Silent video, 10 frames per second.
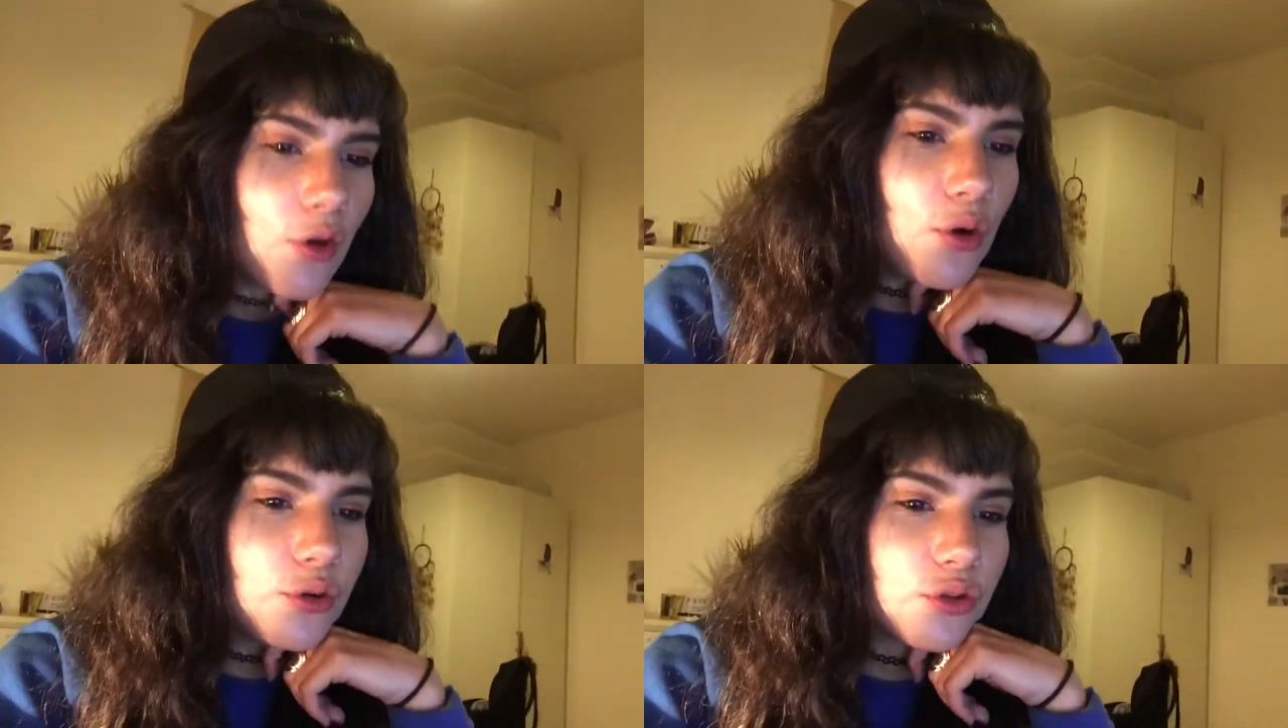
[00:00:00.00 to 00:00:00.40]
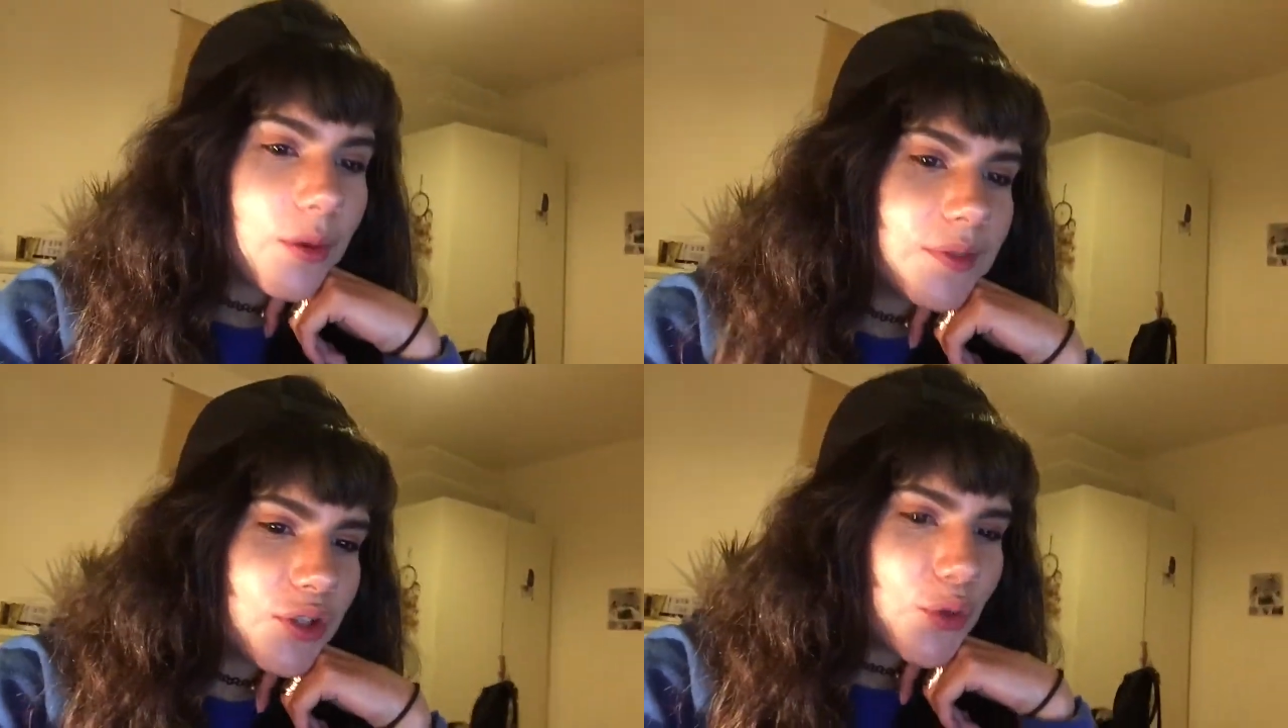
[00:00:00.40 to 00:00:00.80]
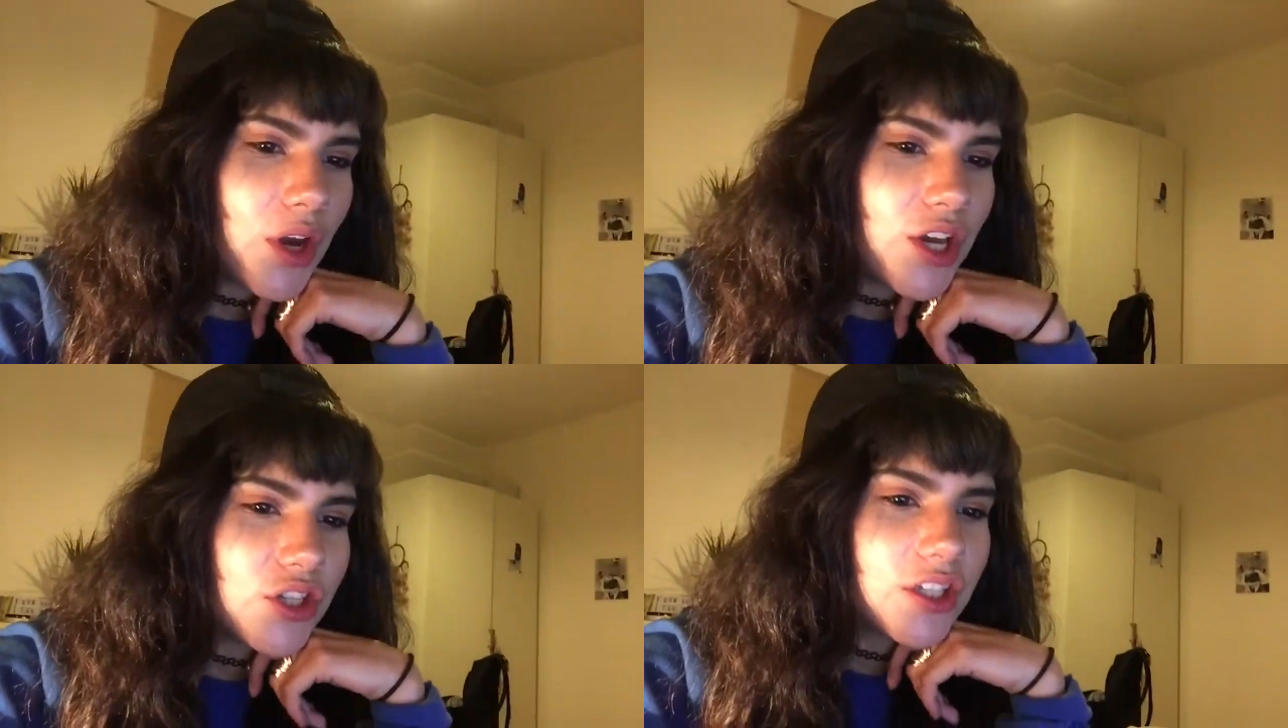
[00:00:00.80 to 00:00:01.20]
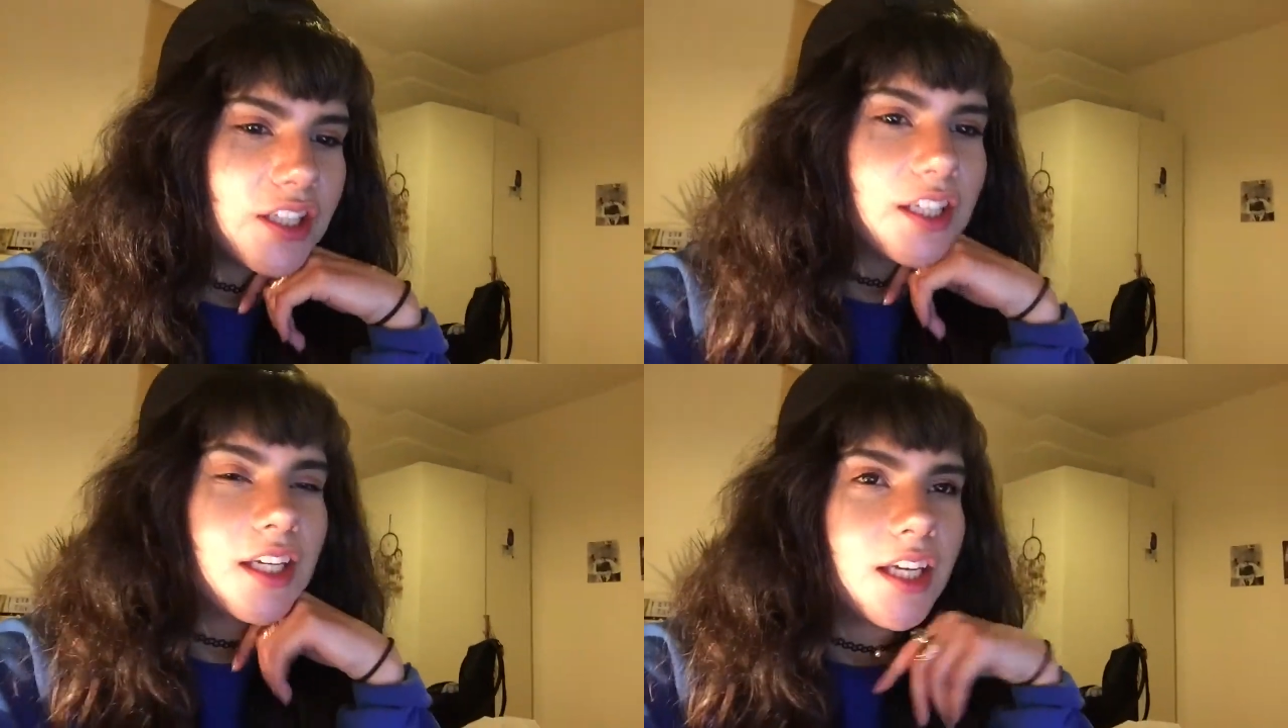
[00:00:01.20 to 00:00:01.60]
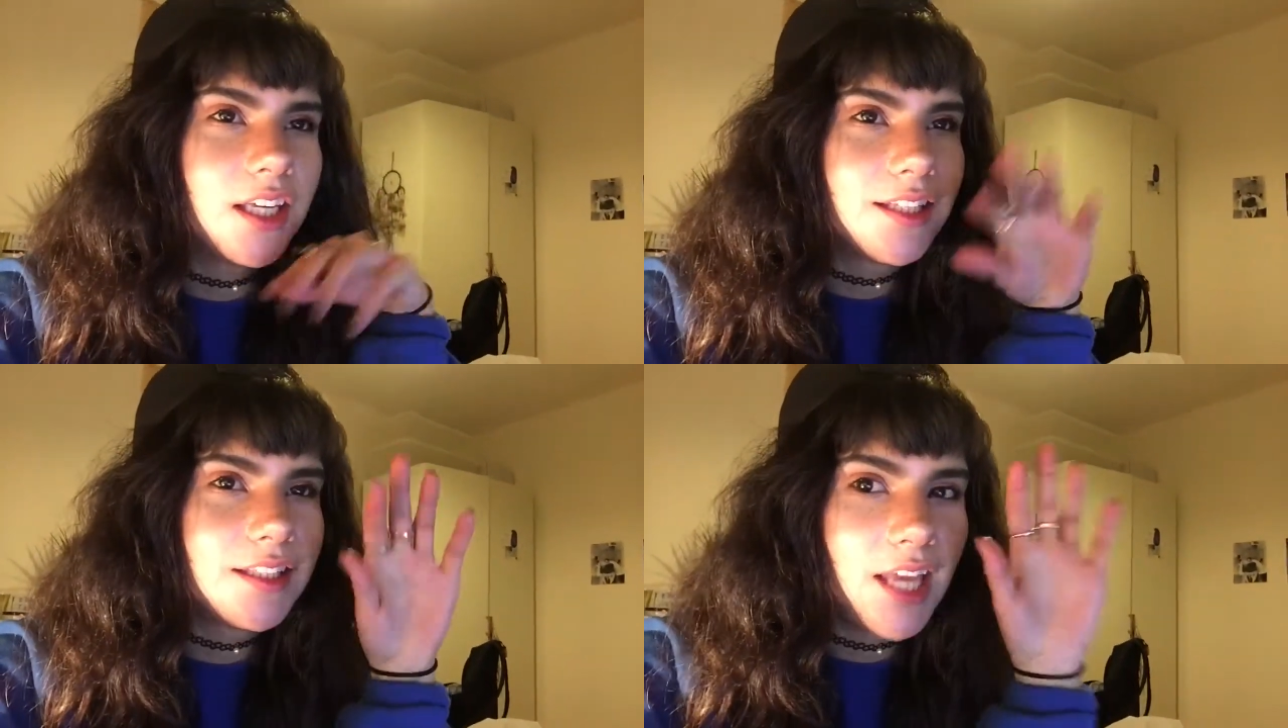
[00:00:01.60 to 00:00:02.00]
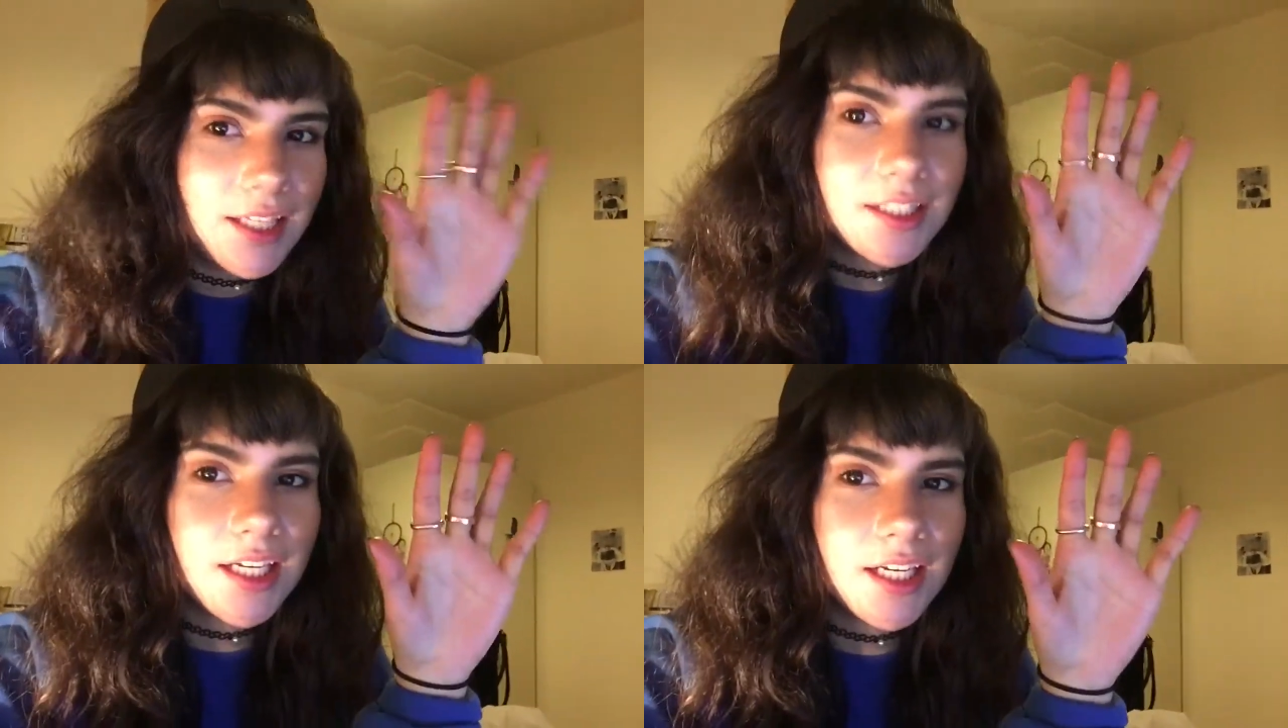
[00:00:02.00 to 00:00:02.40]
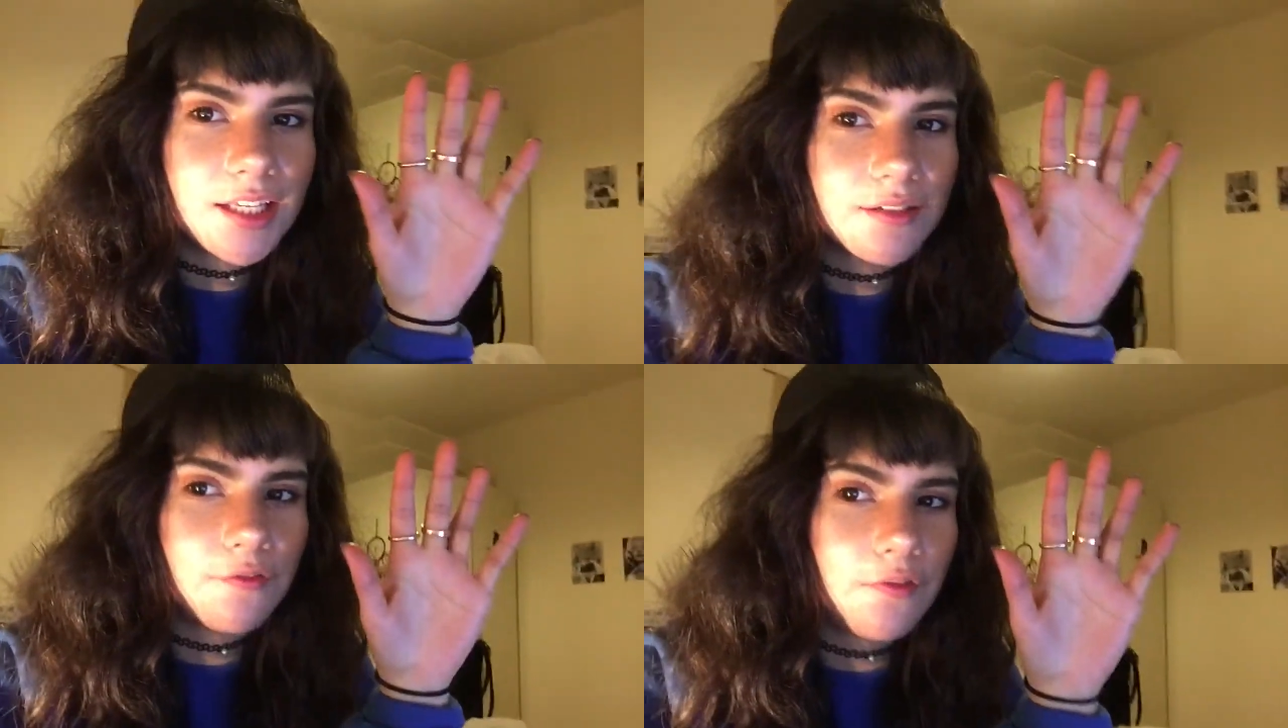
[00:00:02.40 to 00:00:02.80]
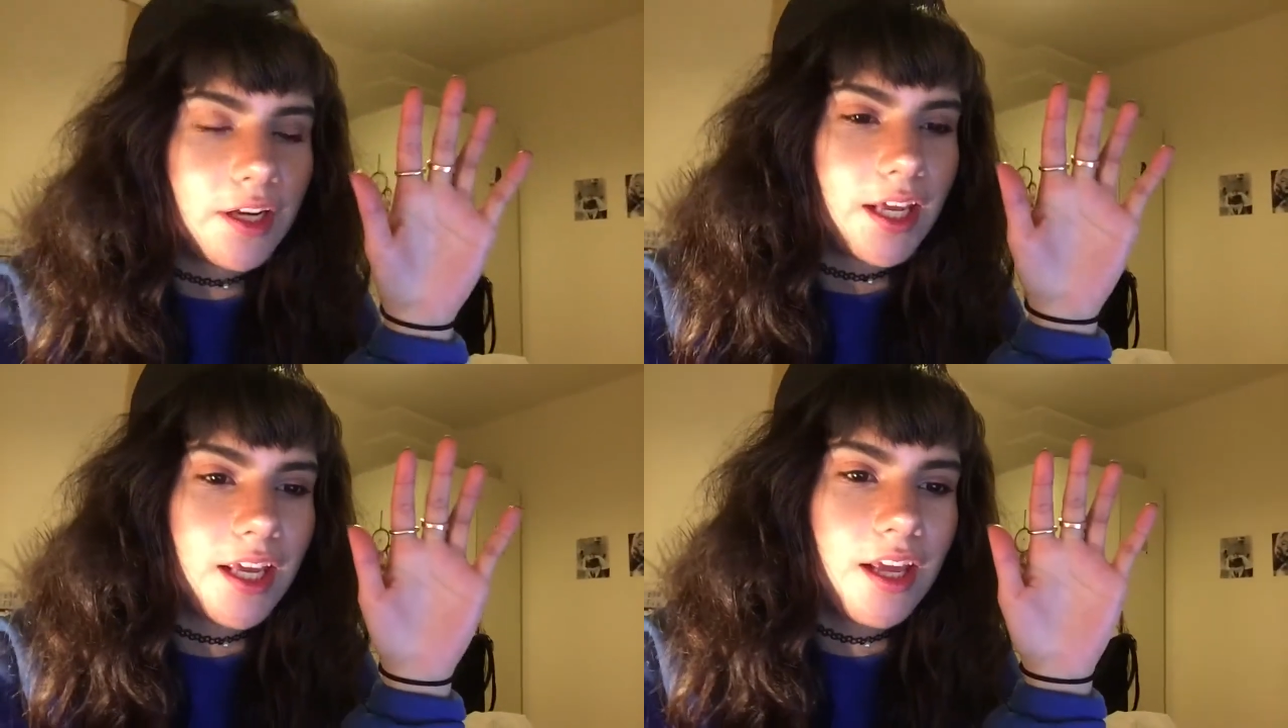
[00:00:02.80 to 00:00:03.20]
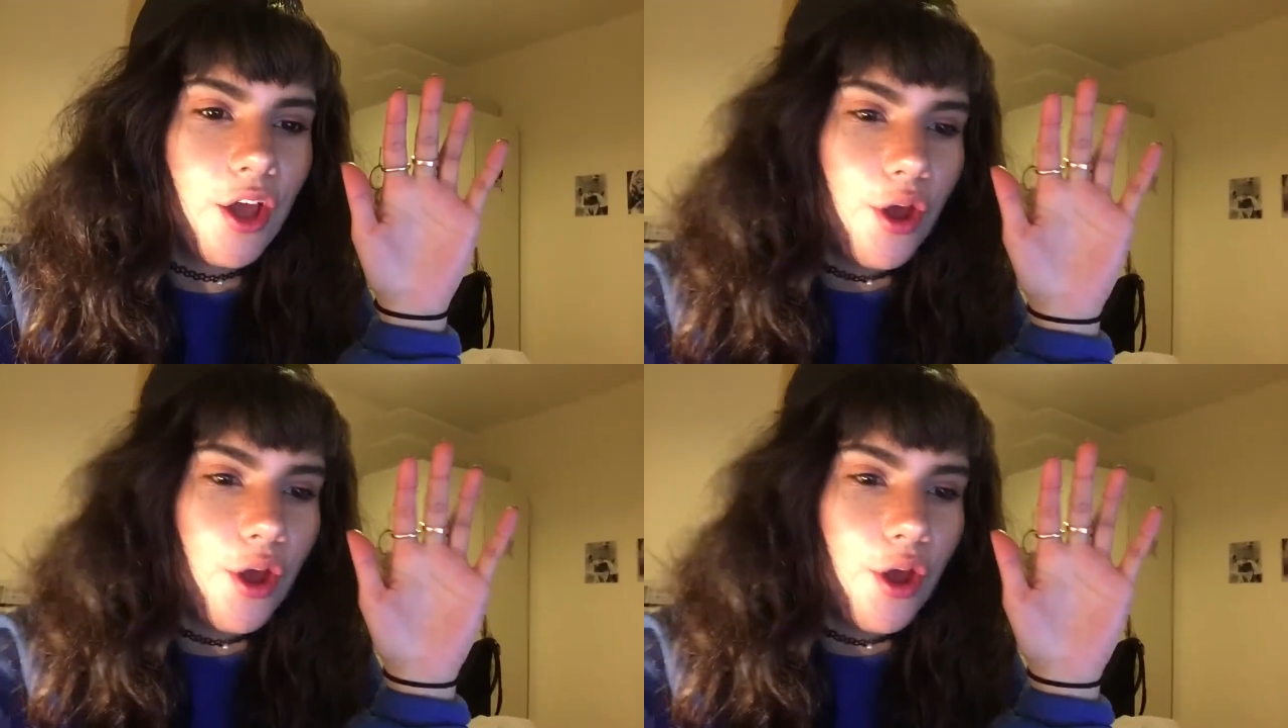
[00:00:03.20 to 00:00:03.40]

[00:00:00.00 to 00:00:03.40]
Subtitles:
the whole Trump situation technically isn't funny,